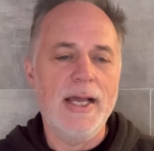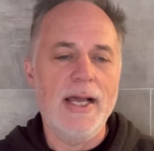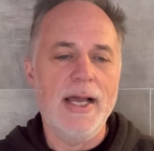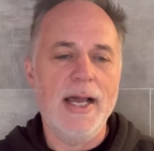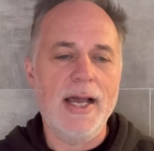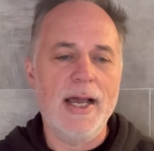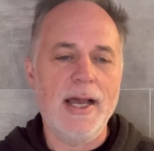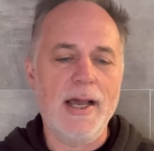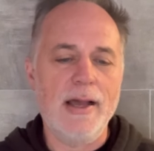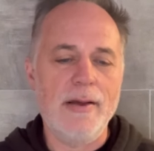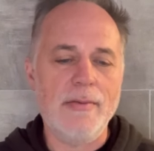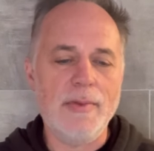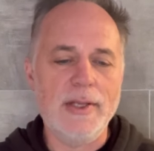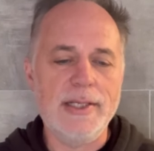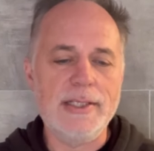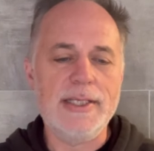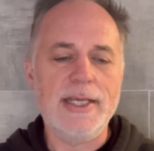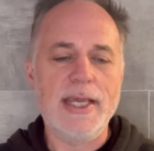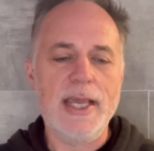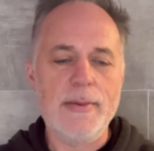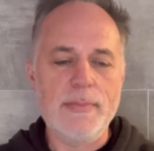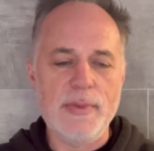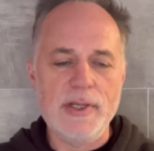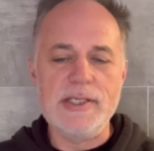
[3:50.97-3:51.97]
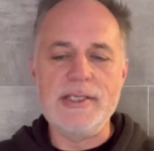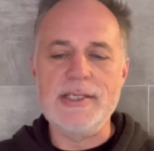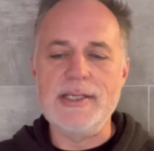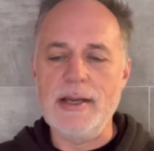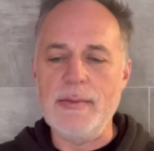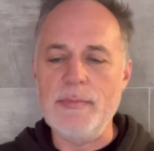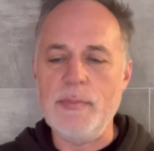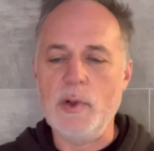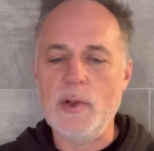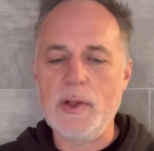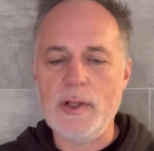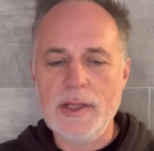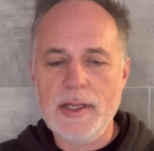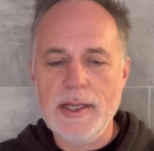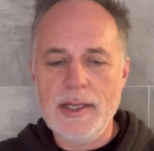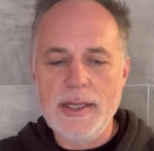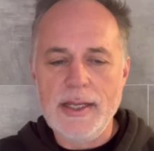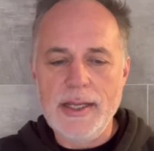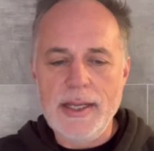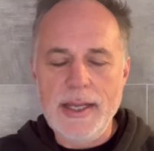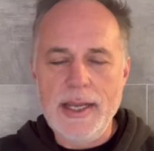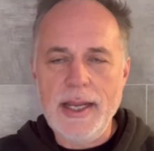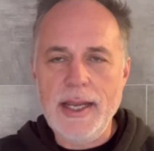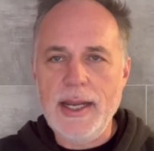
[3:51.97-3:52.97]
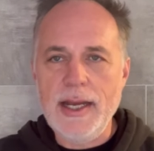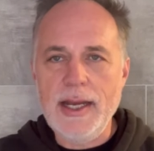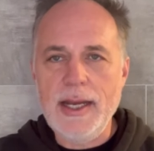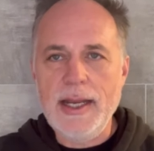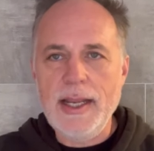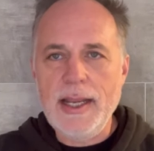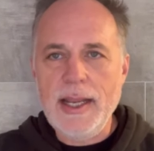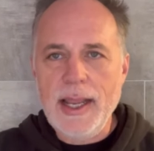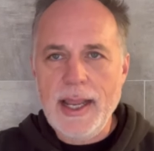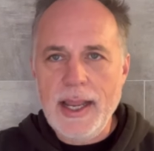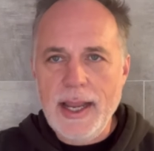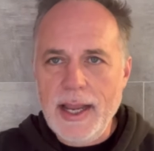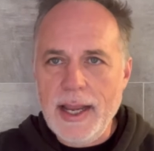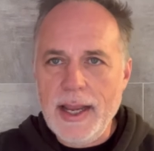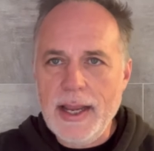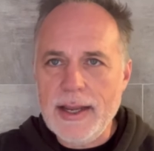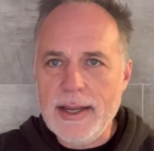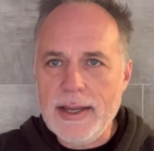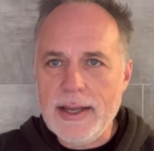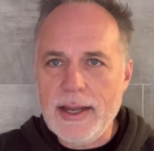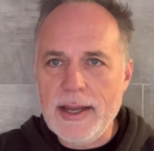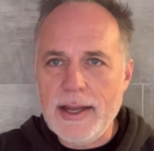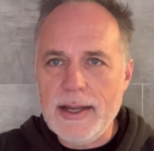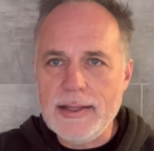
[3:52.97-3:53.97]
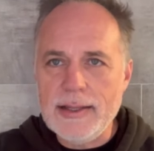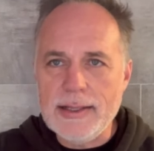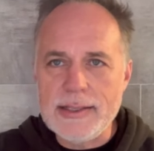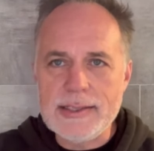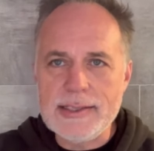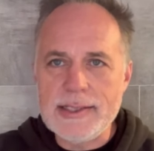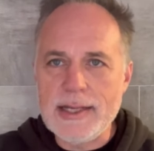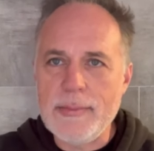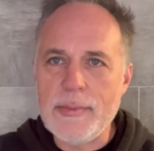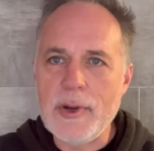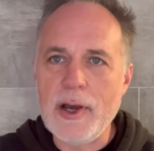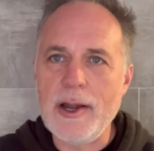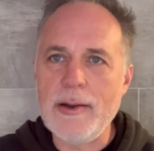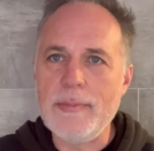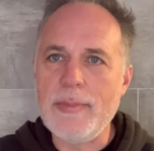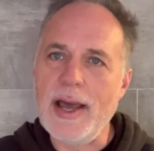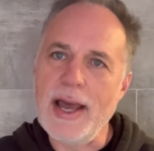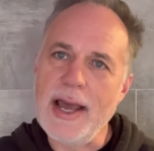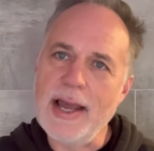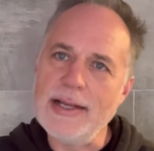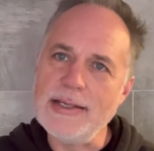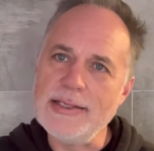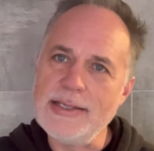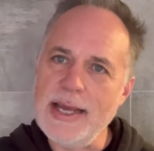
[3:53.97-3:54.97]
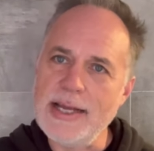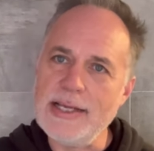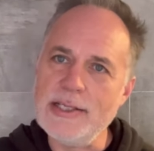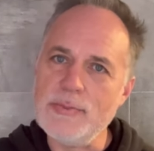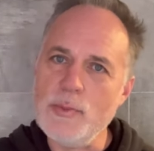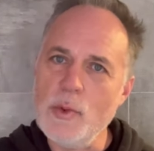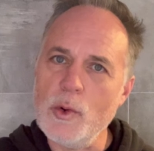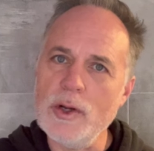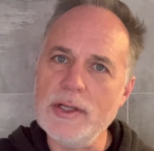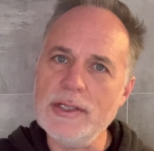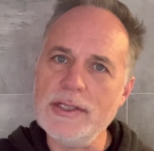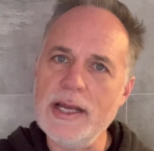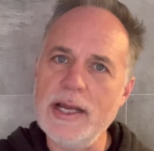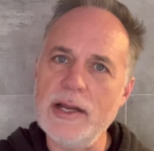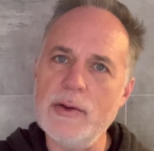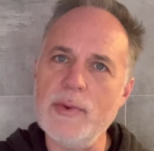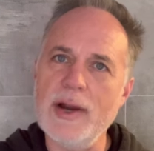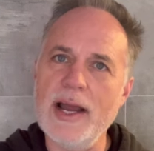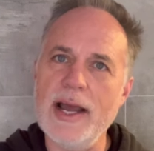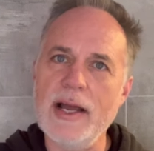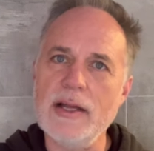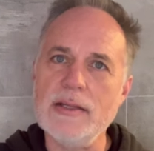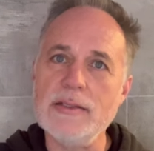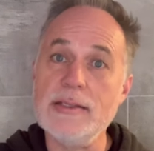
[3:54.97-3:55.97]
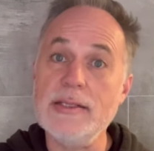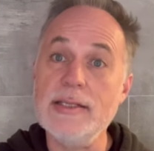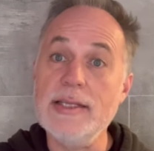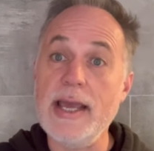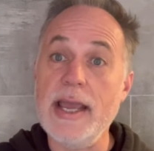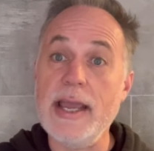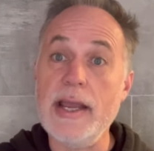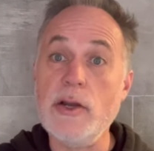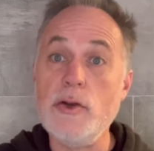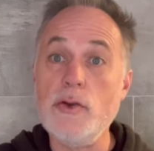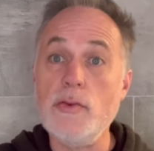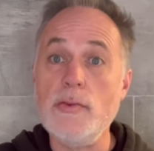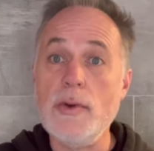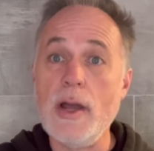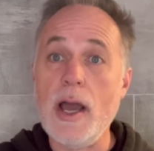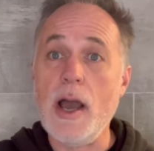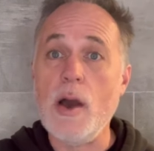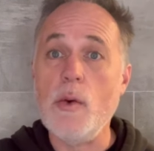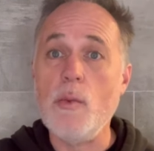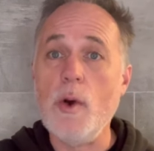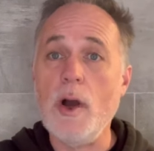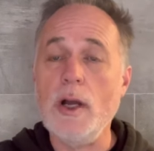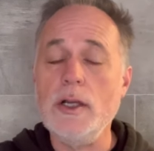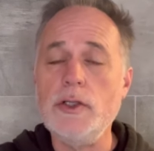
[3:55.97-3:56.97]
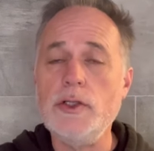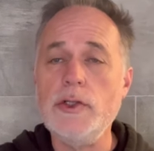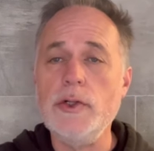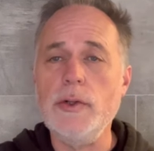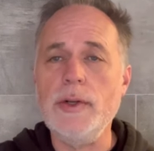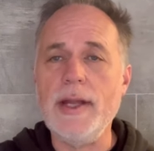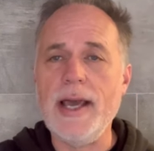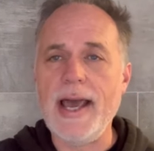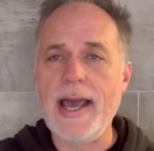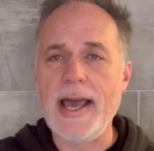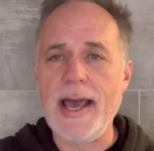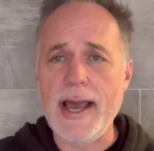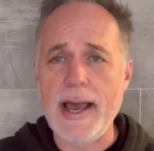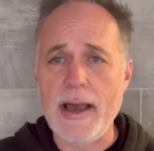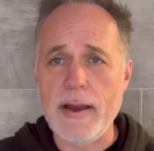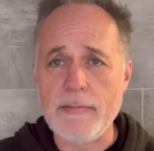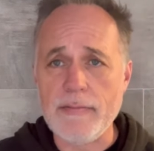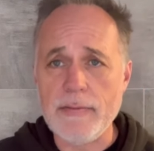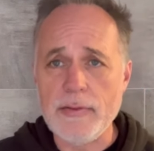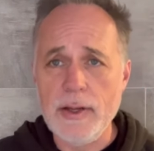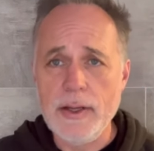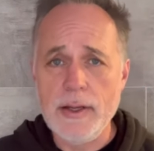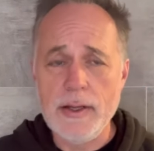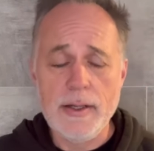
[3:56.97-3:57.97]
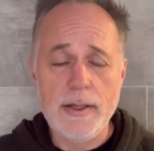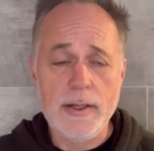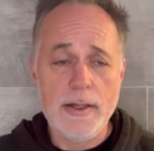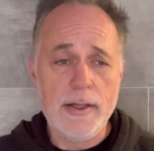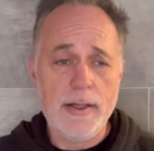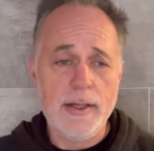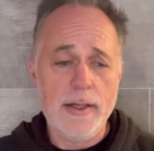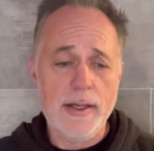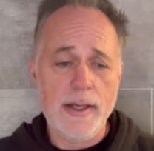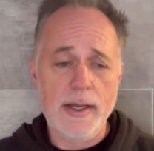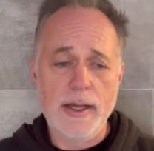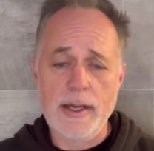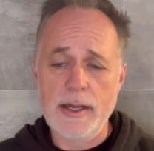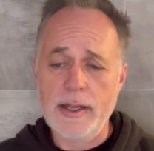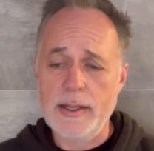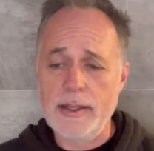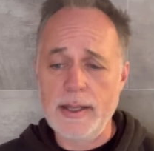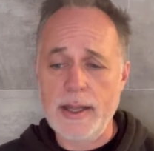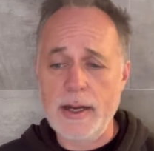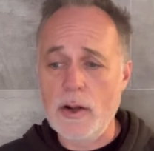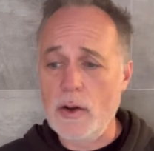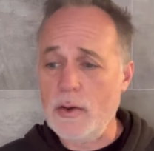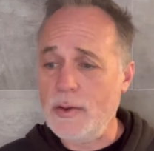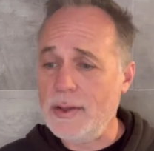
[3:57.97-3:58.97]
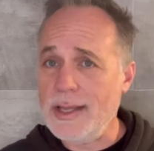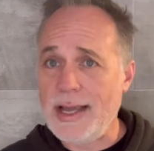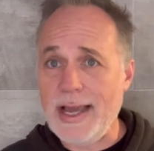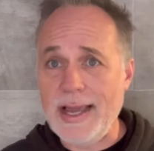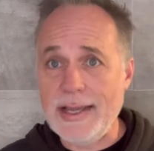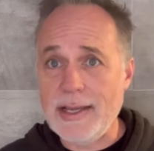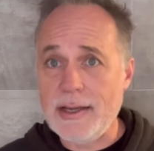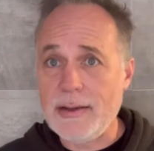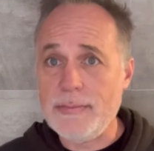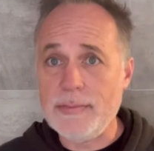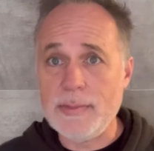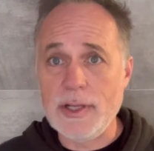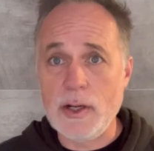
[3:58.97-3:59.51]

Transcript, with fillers: Uh, let's keep it simple. Any handgun that's semi-automatic takes more than 10 rounds, they do not want you to have. Uh, they don't like them.